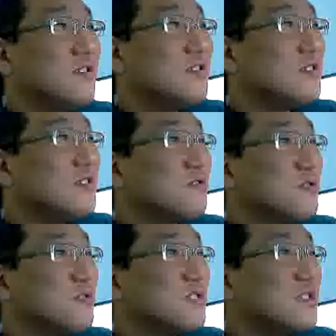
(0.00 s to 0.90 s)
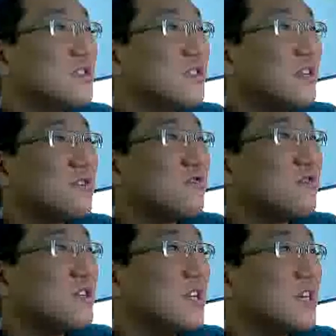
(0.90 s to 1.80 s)
So this is actually
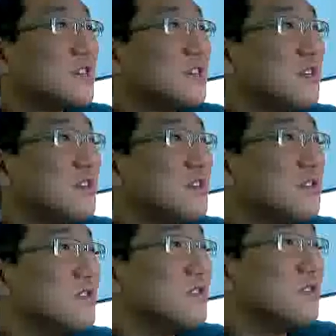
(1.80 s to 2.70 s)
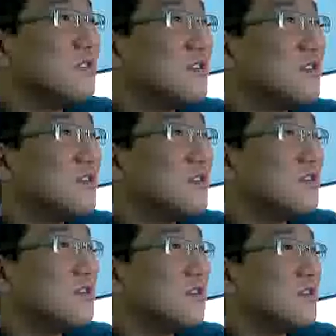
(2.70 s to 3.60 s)
Excel.
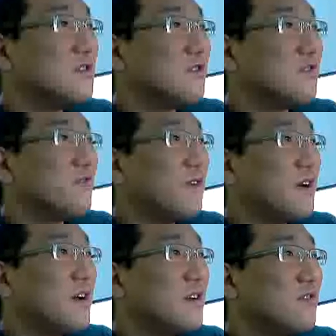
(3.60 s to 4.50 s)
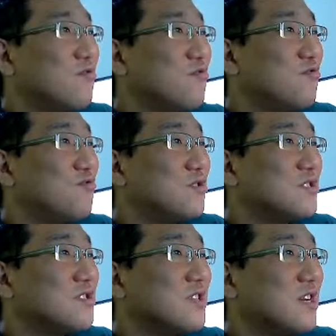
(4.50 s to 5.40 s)
So you file, go recent
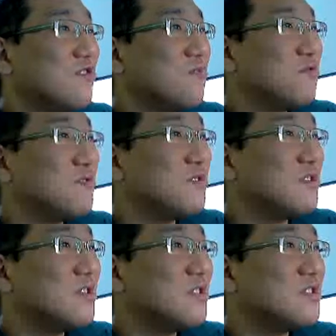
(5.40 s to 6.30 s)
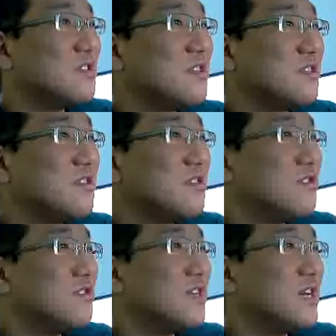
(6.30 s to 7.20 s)
document, and see the
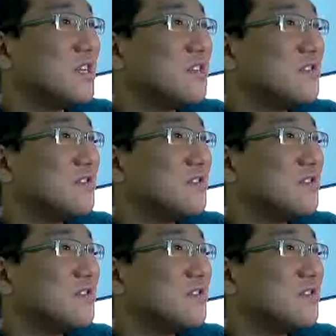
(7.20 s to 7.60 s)
untitled.